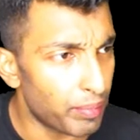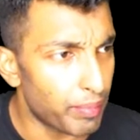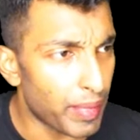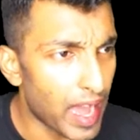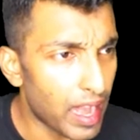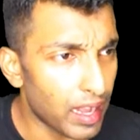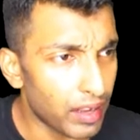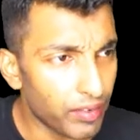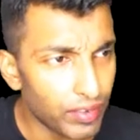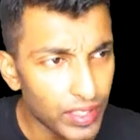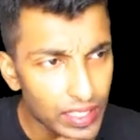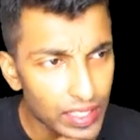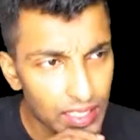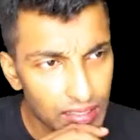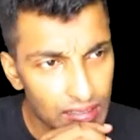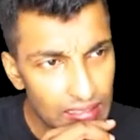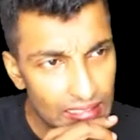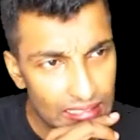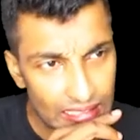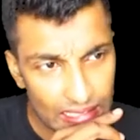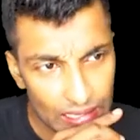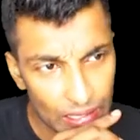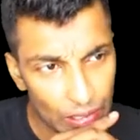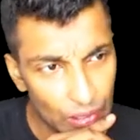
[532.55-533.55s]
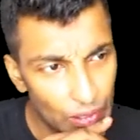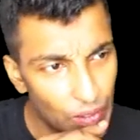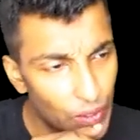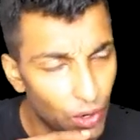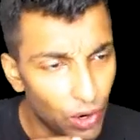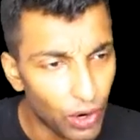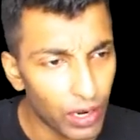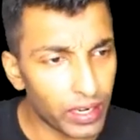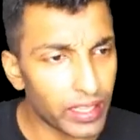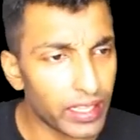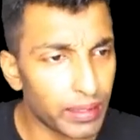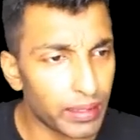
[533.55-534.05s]
bank which is,
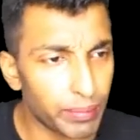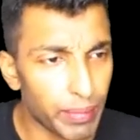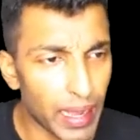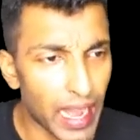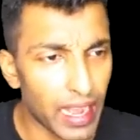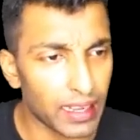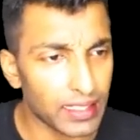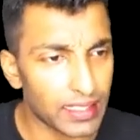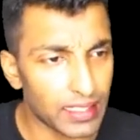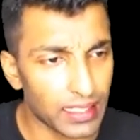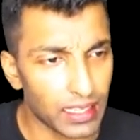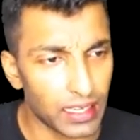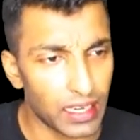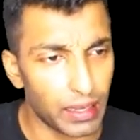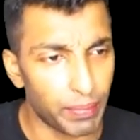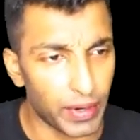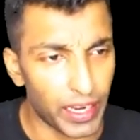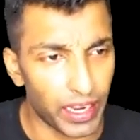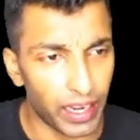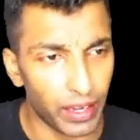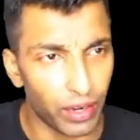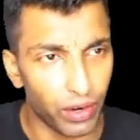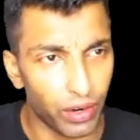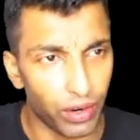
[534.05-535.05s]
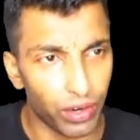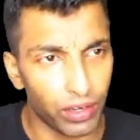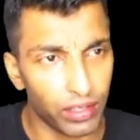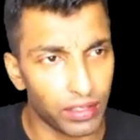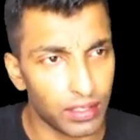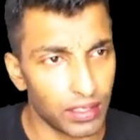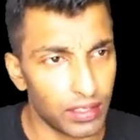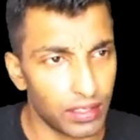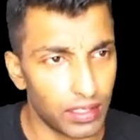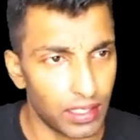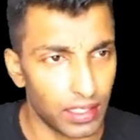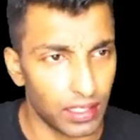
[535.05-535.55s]
all the banks are depending
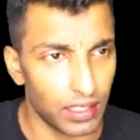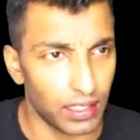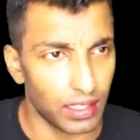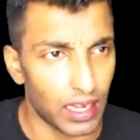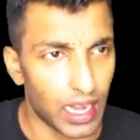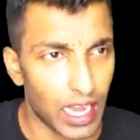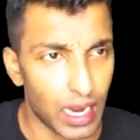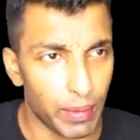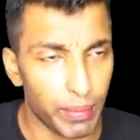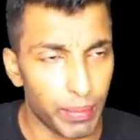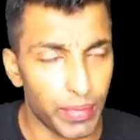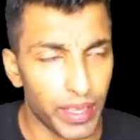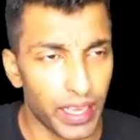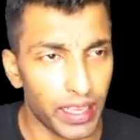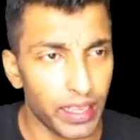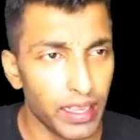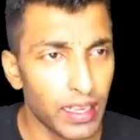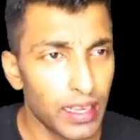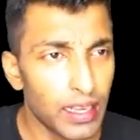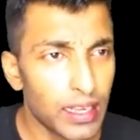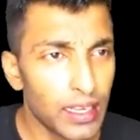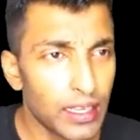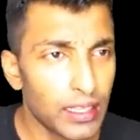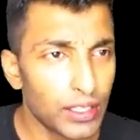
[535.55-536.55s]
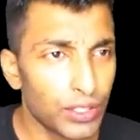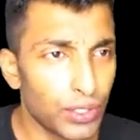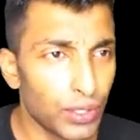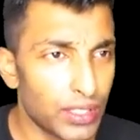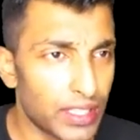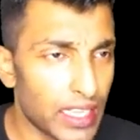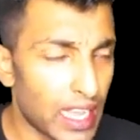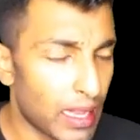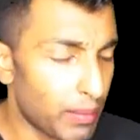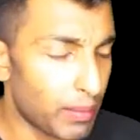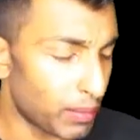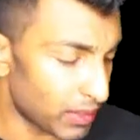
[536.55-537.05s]
on the RBI. So
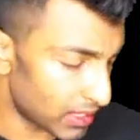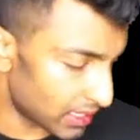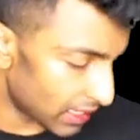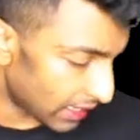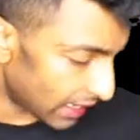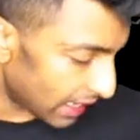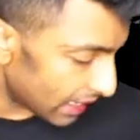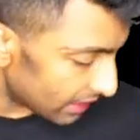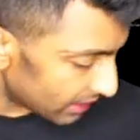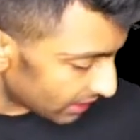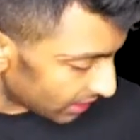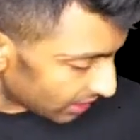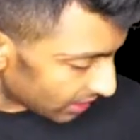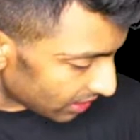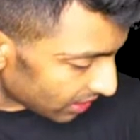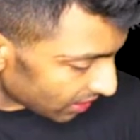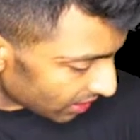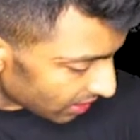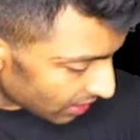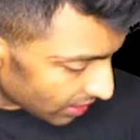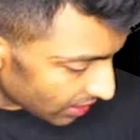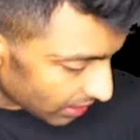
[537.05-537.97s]
same is the case here.